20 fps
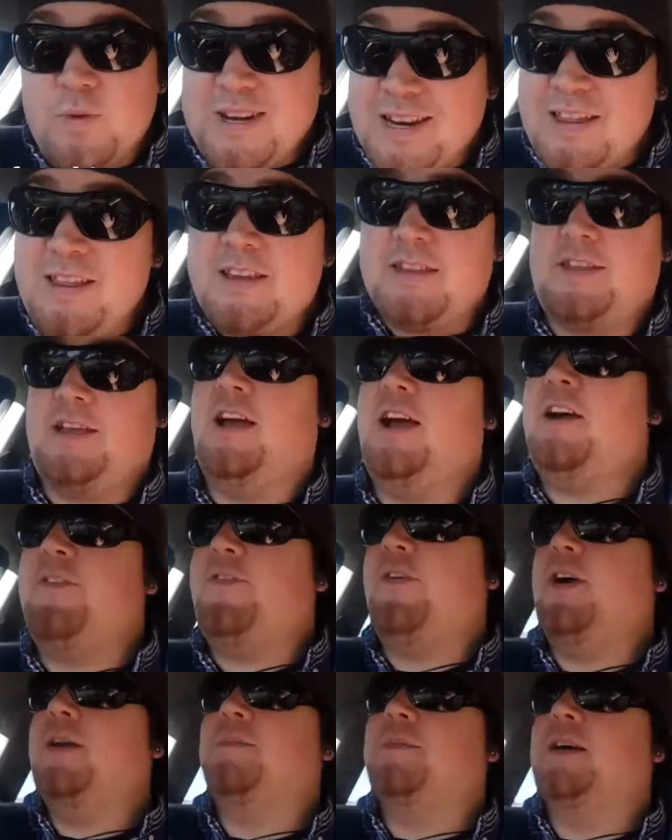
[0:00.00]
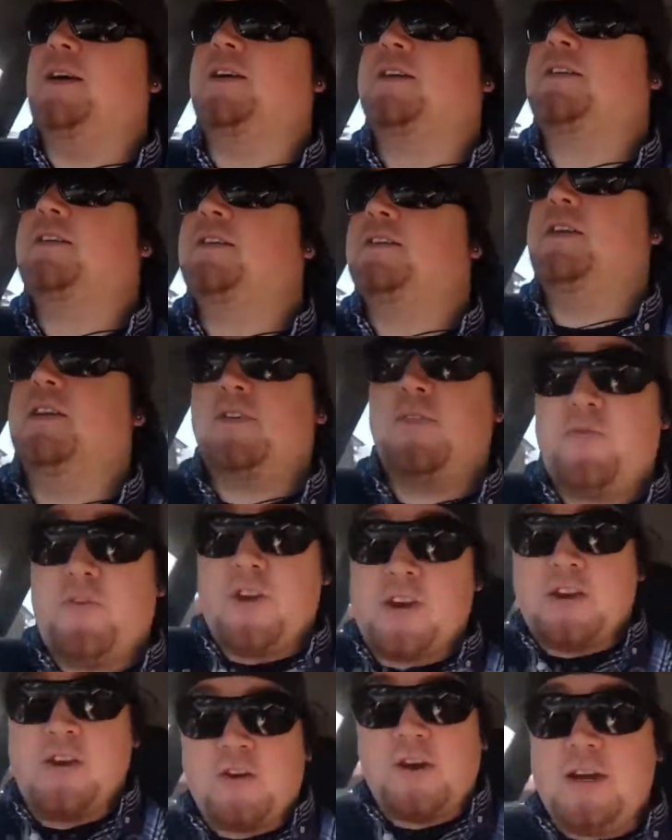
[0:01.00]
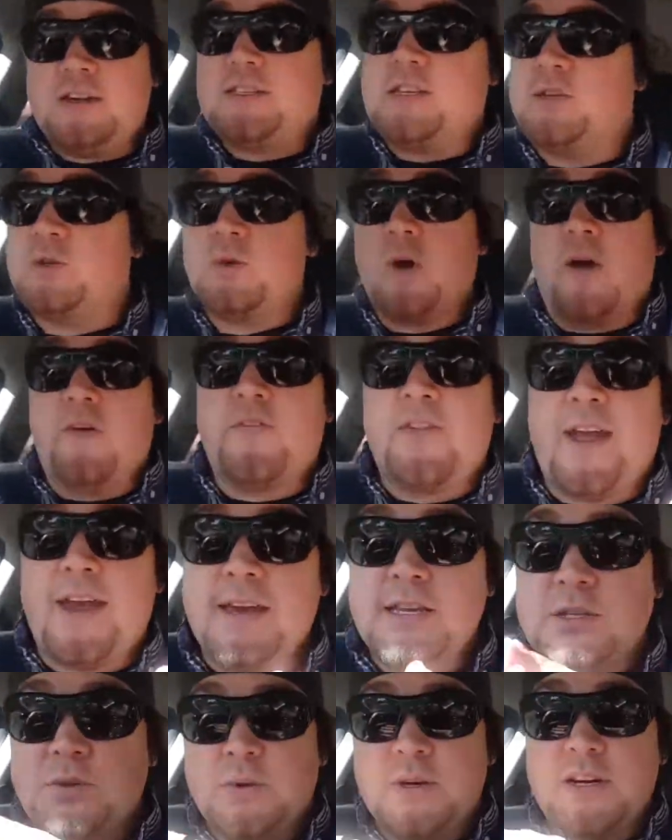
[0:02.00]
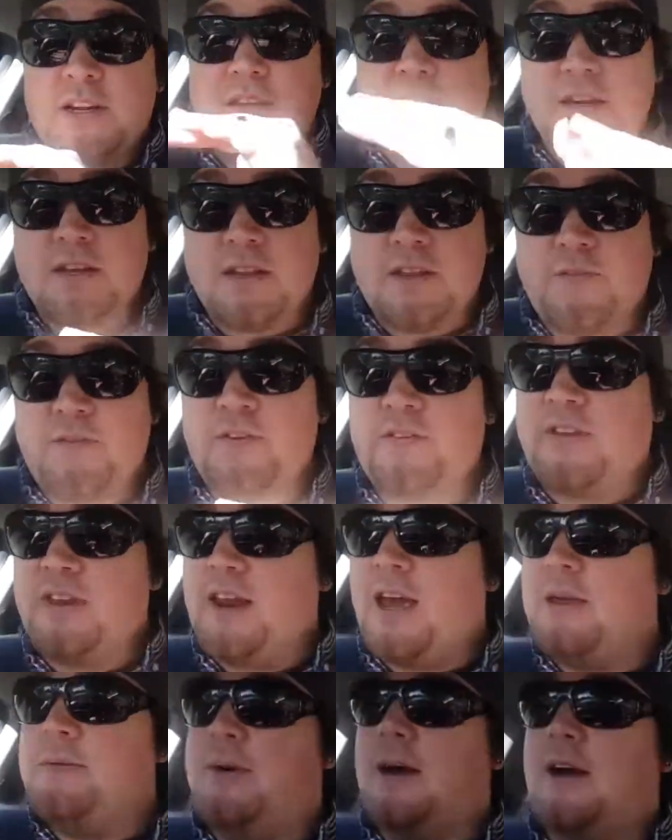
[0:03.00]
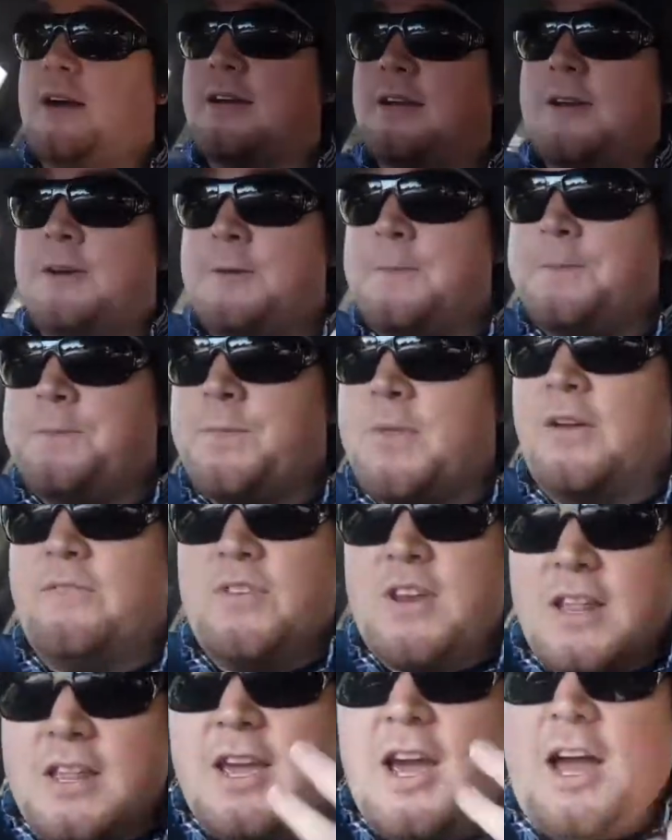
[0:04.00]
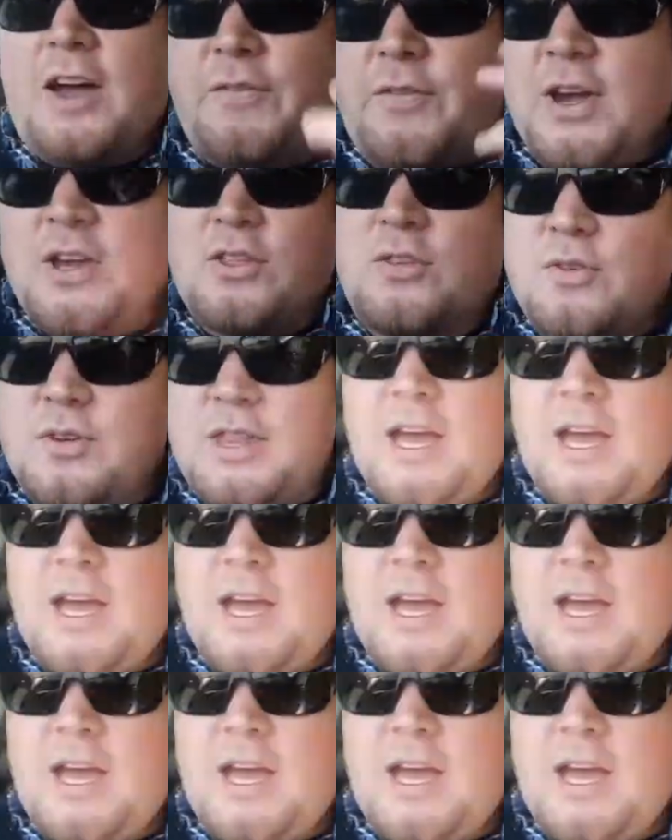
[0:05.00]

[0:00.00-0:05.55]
We're nearly at the halfway mark. It's freaking crazy. 12 days and we're nearly at the 50-day mark. I'm nearly halfway